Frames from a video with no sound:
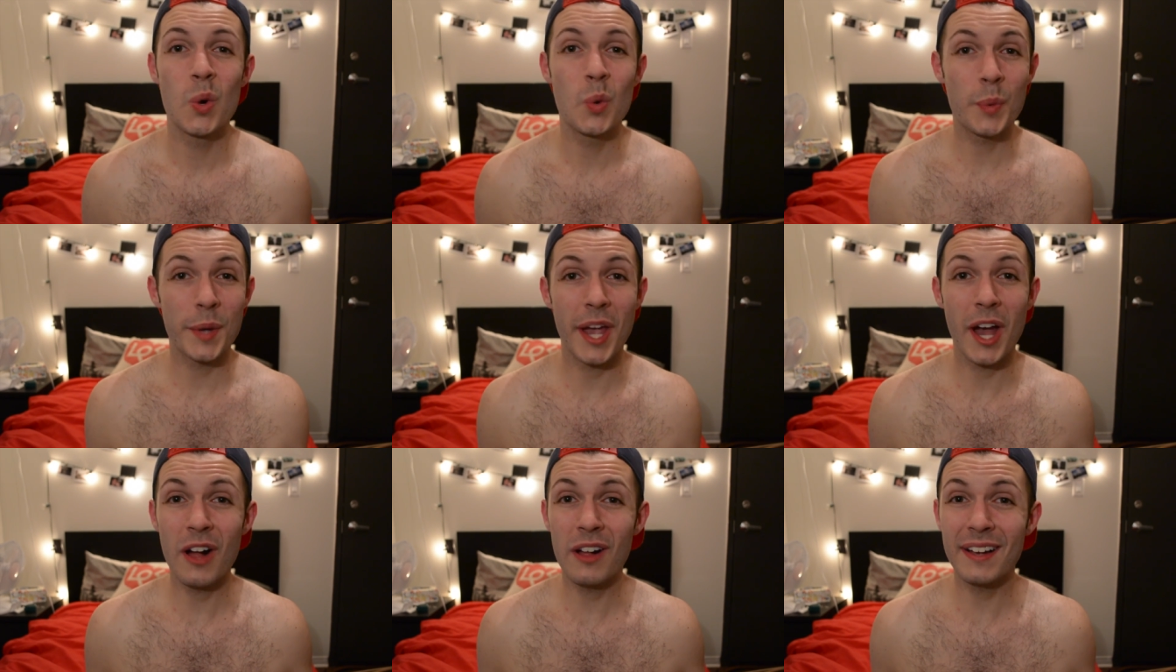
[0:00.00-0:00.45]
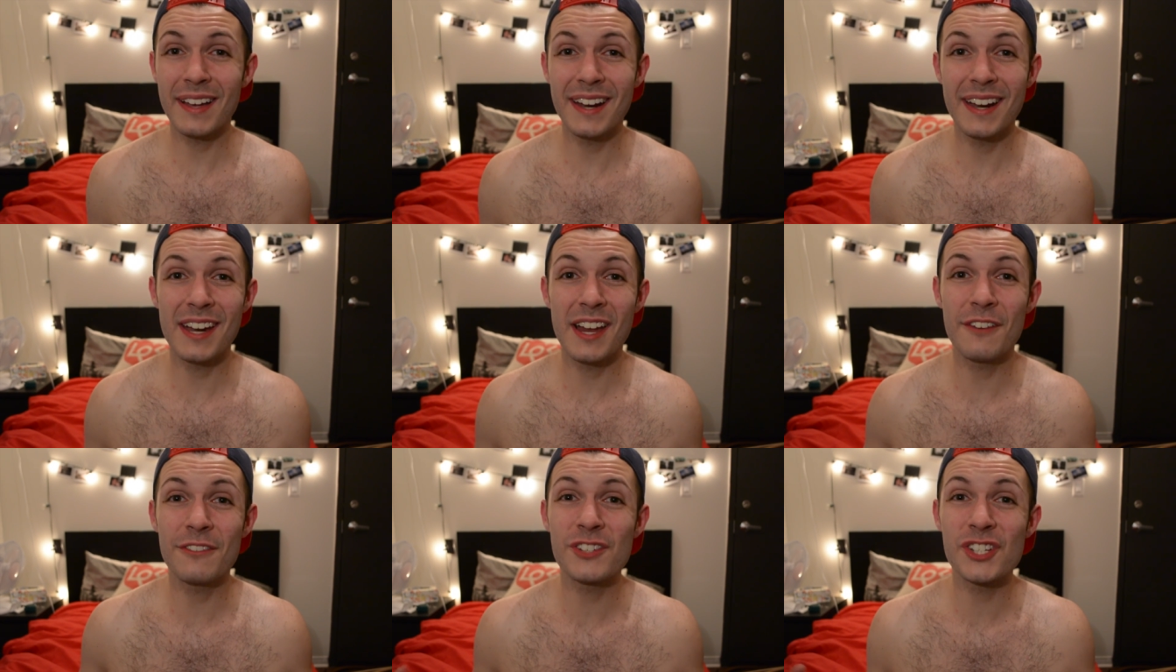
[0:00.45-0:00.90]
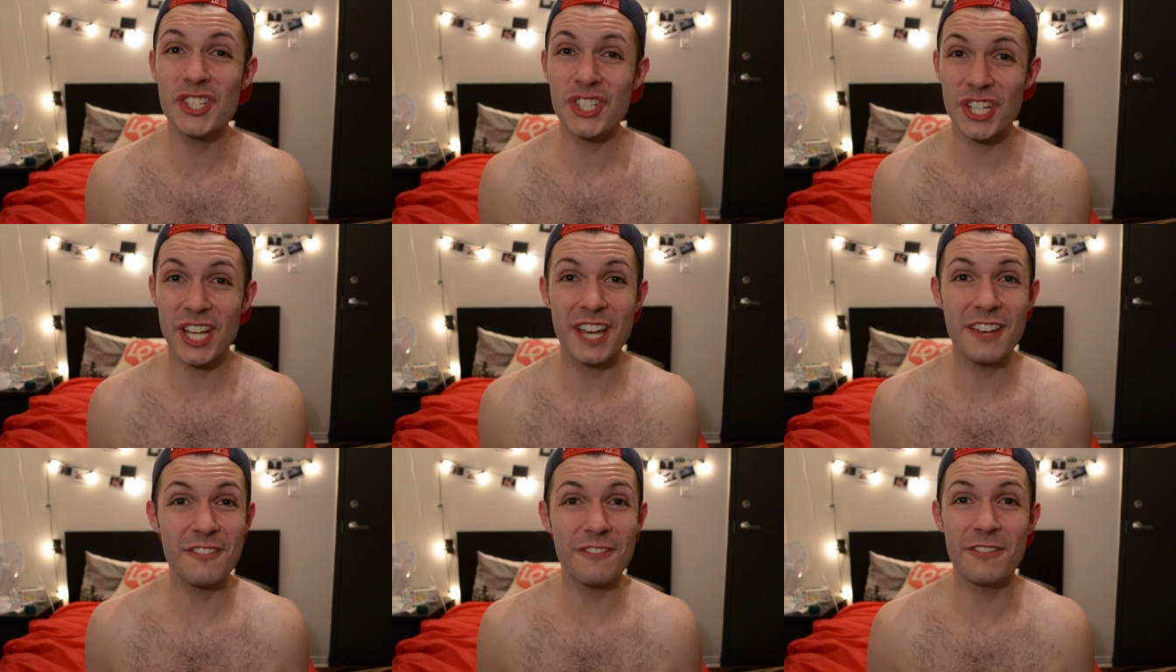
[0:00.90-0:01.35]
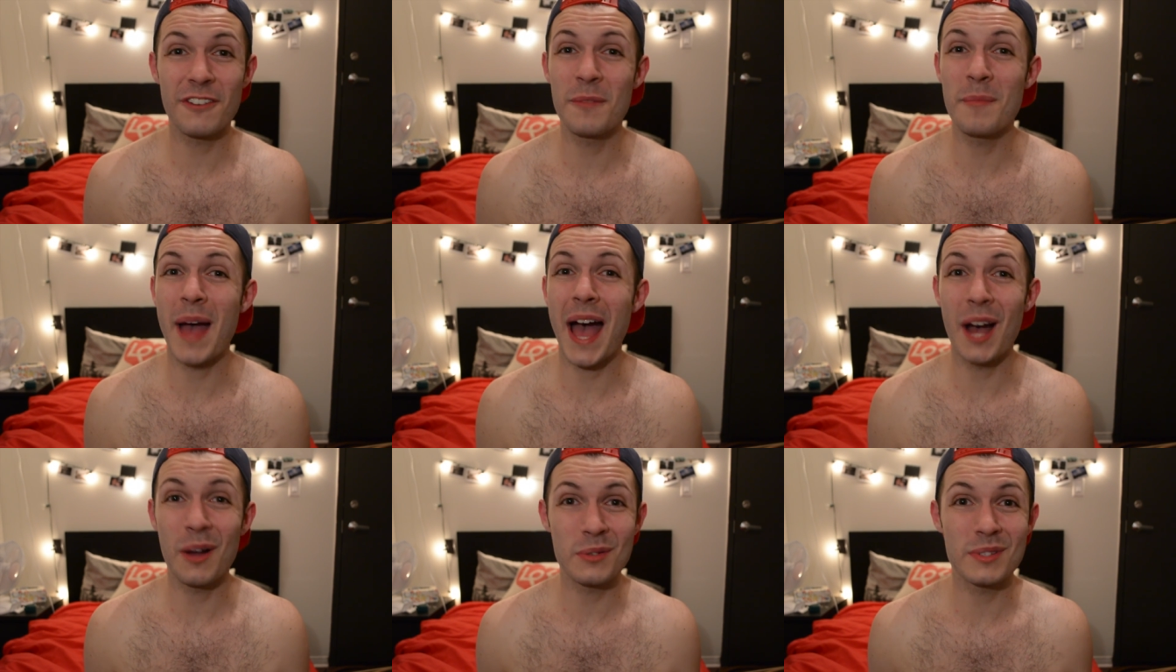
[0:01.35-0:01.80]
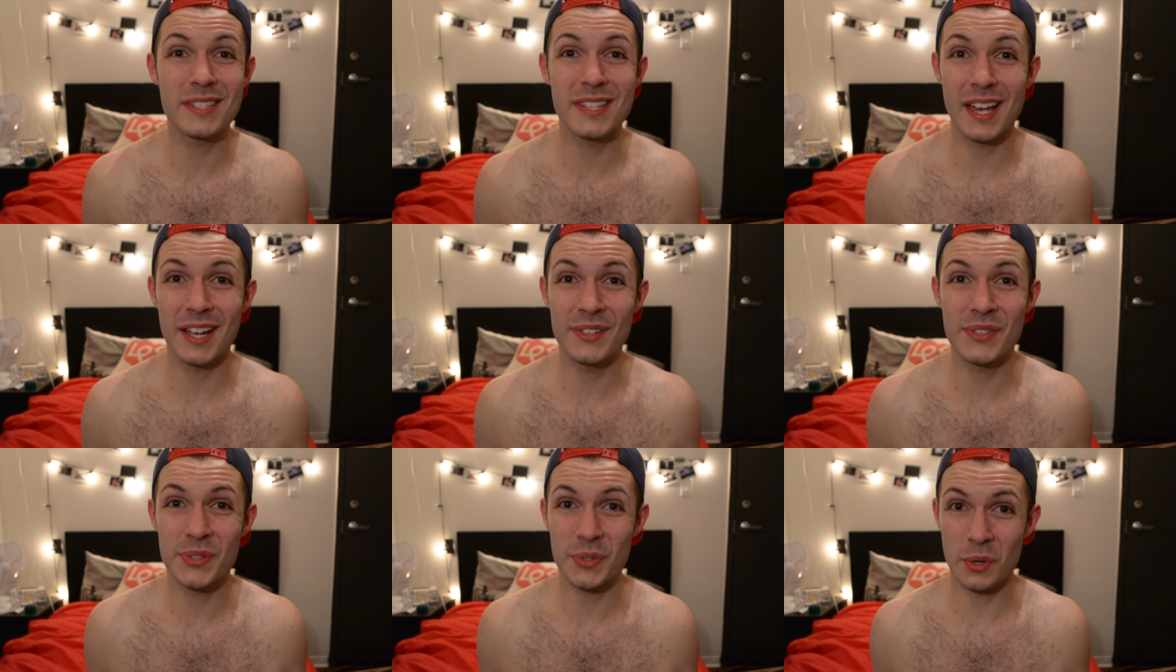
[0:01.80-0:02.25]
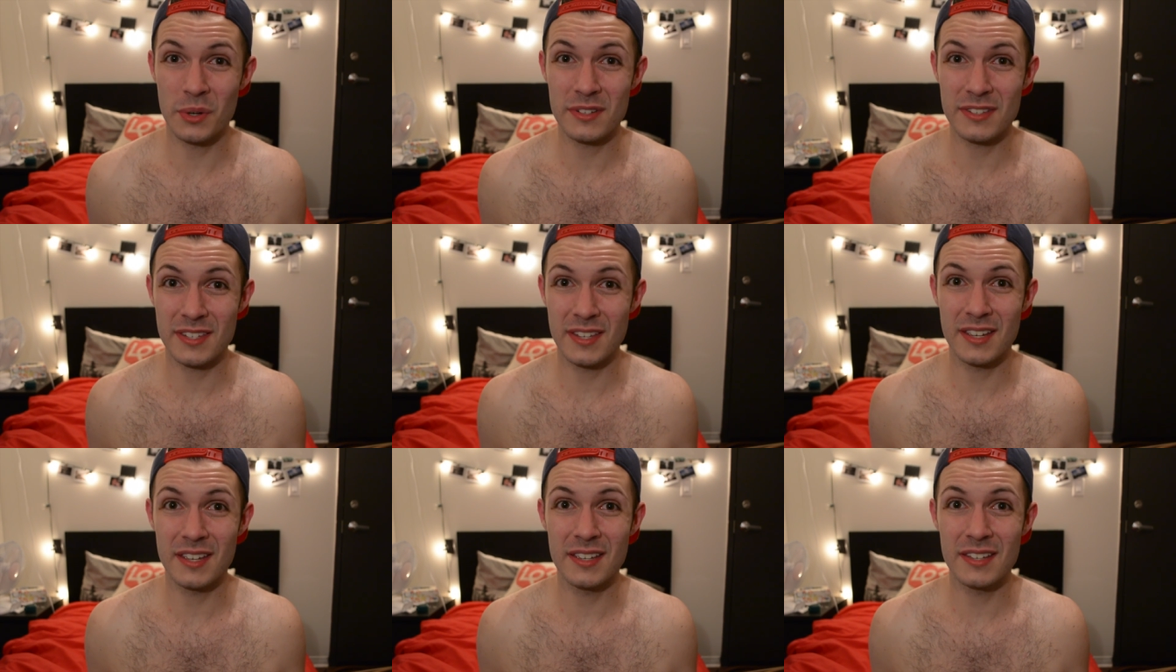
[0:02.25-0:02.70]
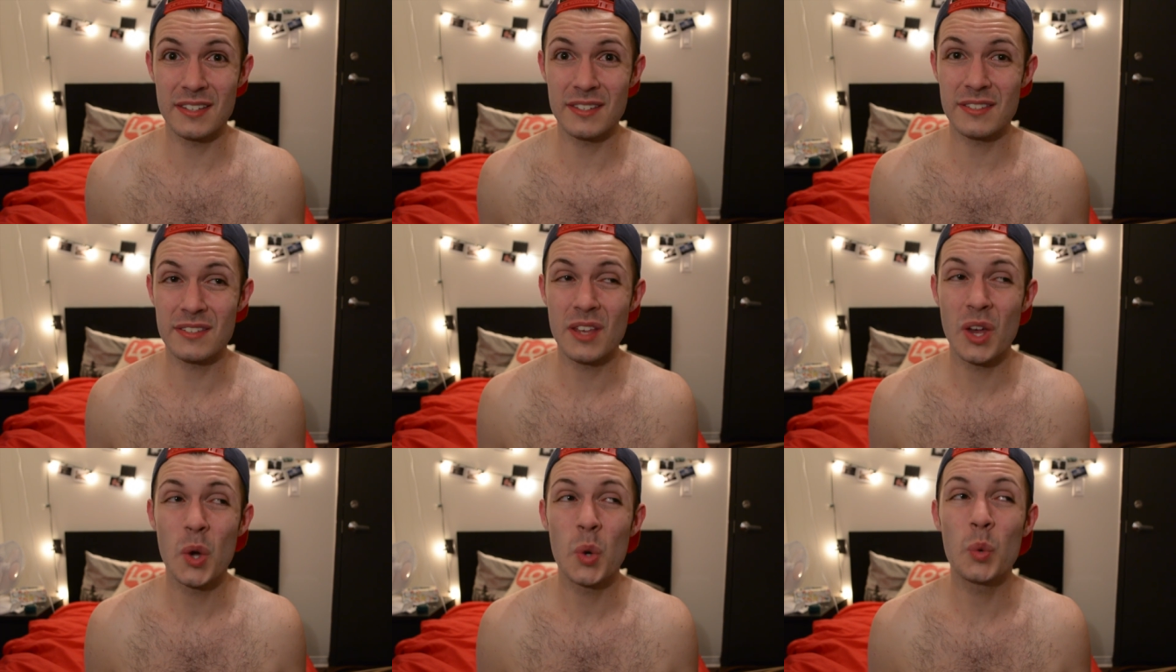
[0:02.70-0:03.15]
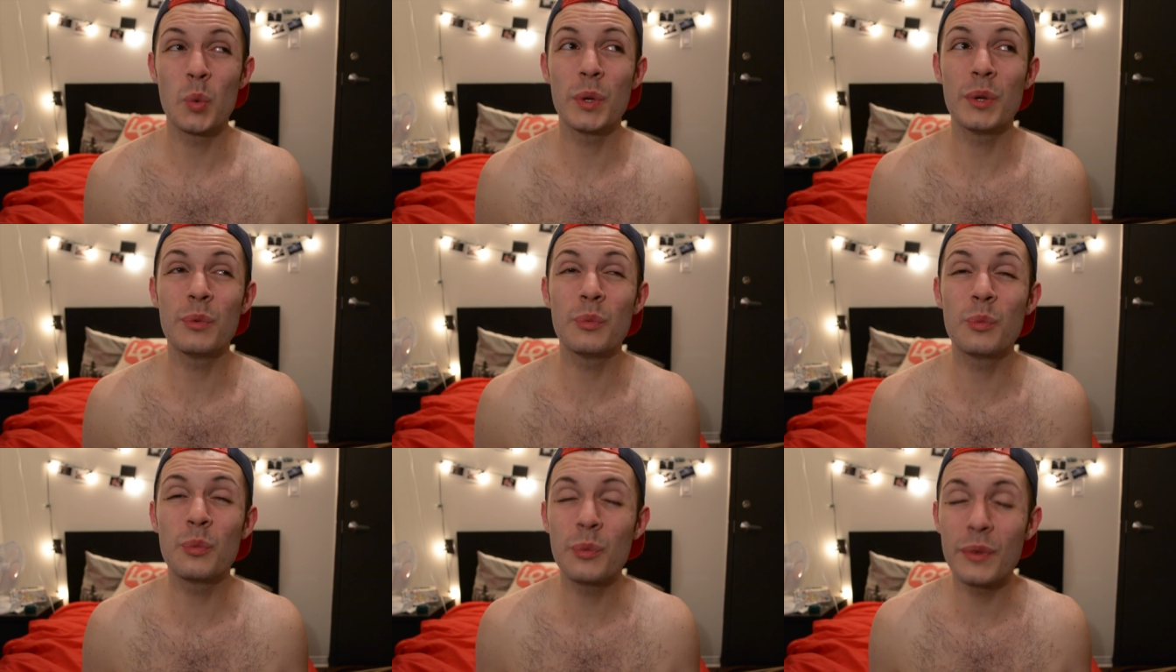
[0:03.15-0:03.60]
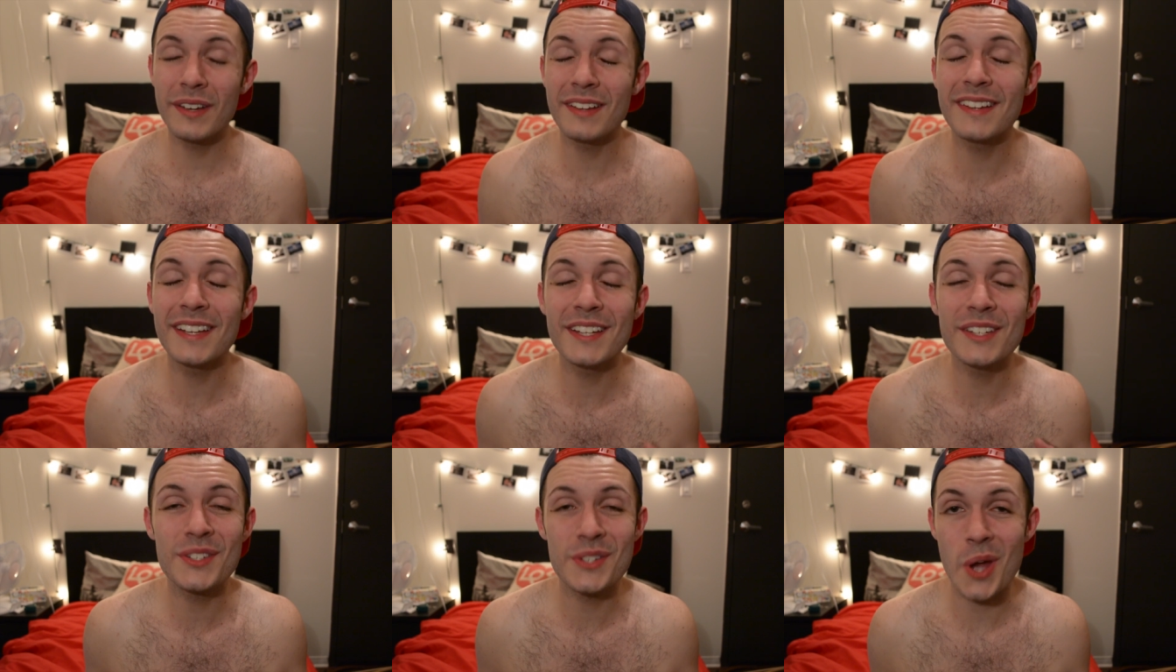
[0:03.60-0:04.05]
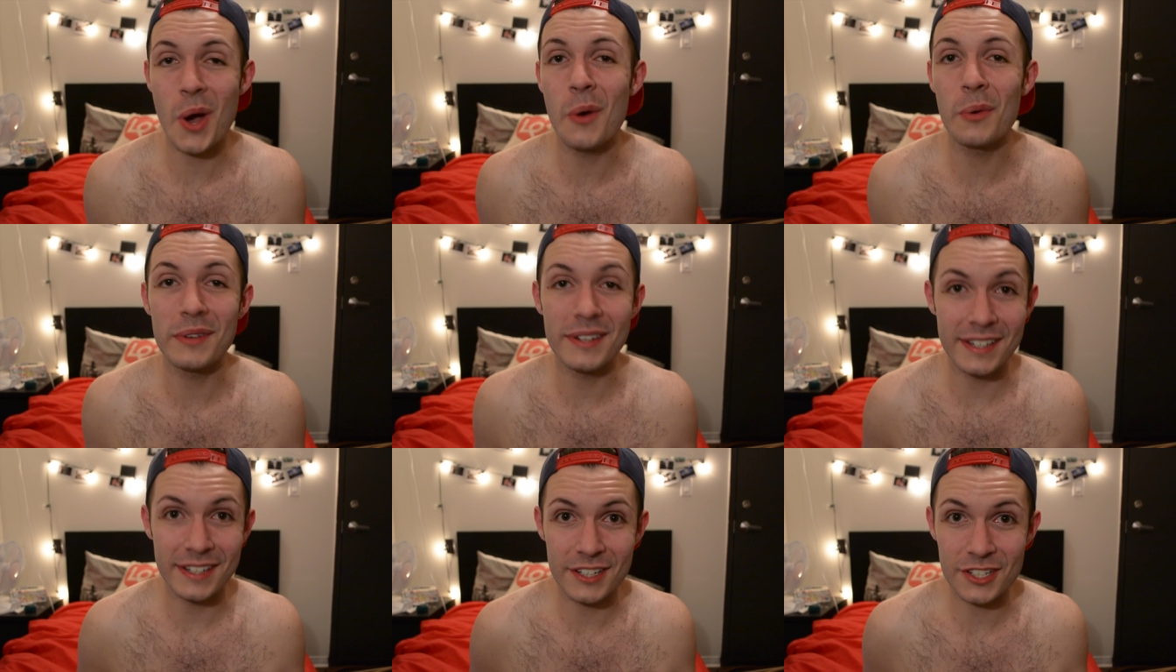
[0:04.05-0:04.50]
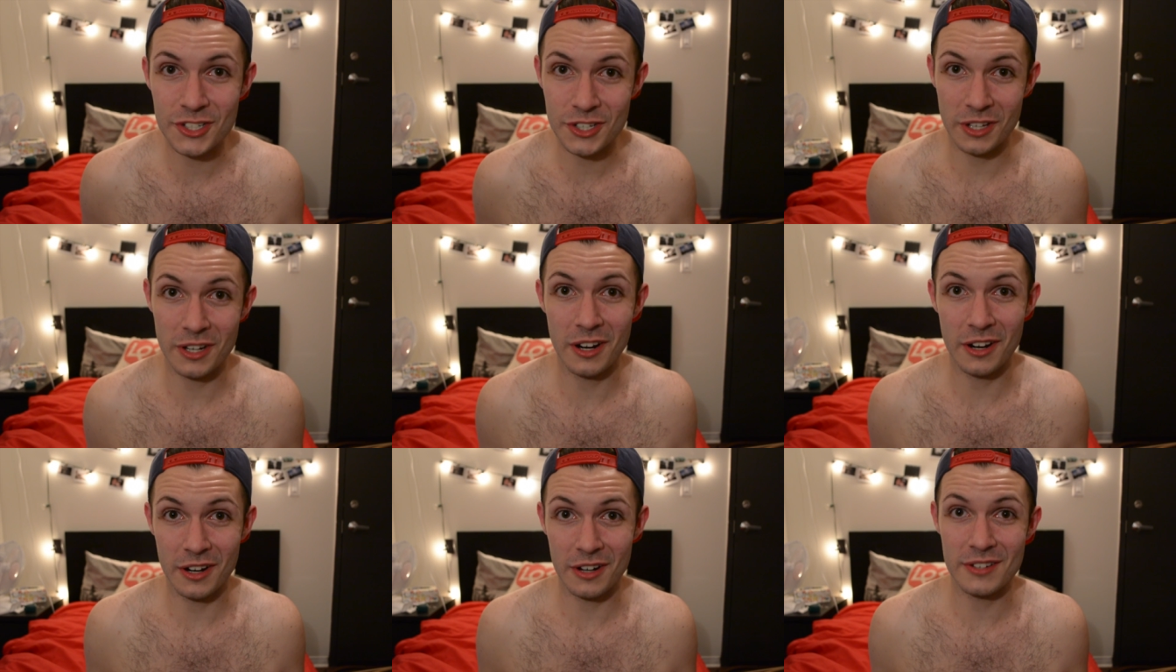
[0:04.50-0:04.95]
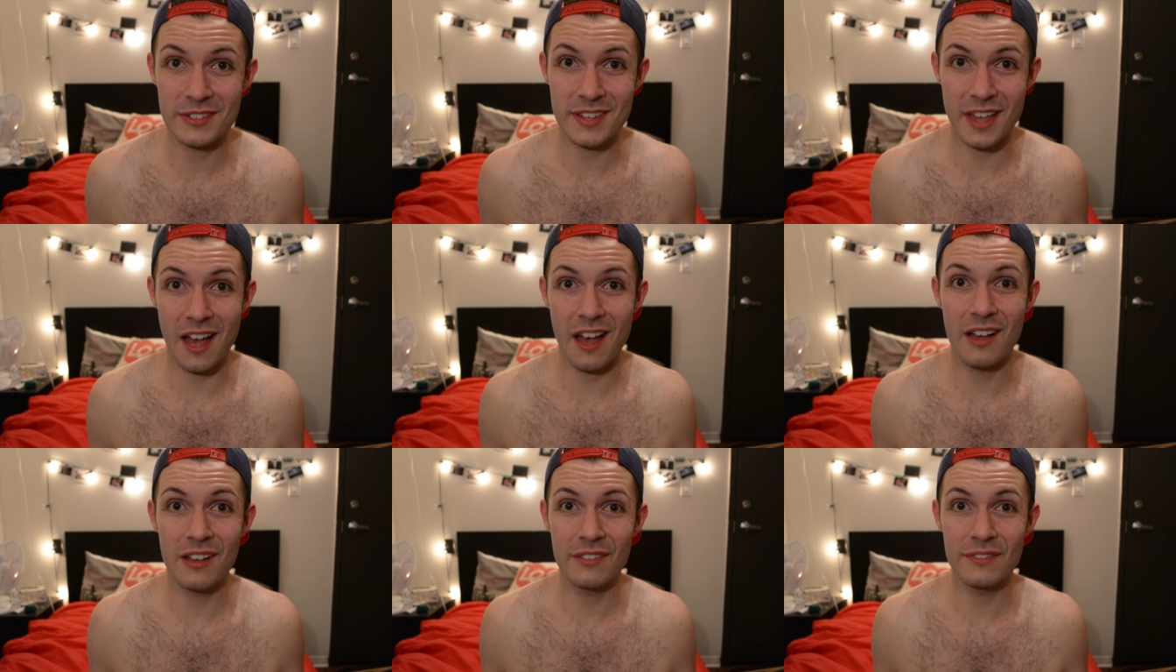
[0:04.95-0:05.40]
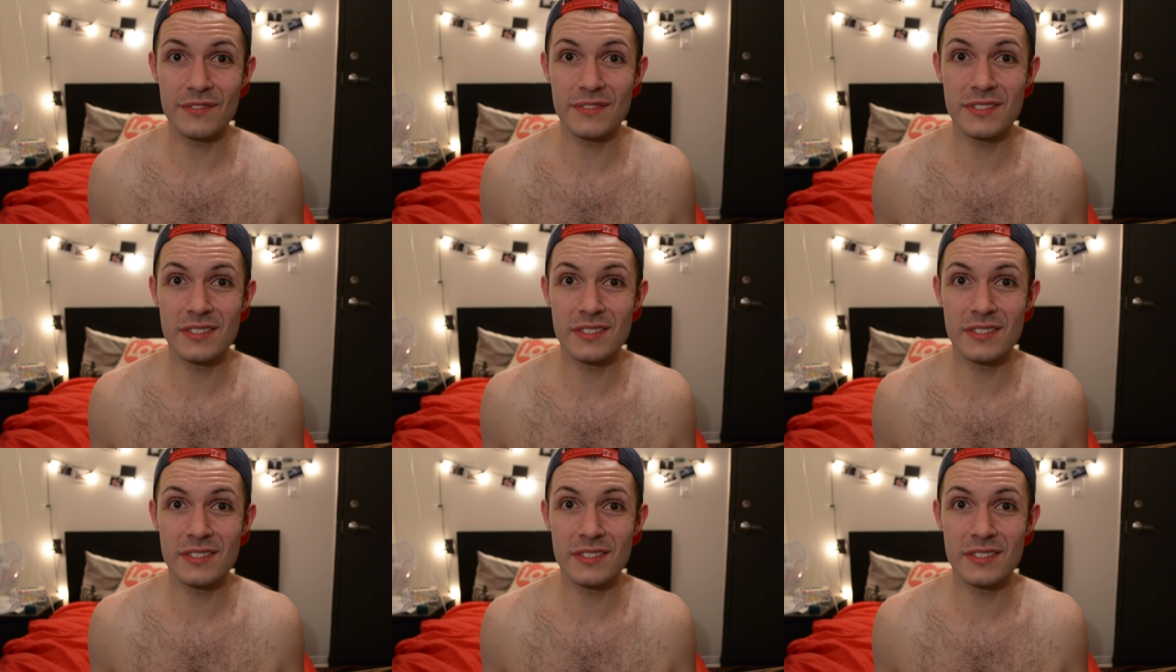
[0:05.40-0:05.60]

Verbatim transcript: We all get enough shit from outside sources. We really don't need to shit on ourselves.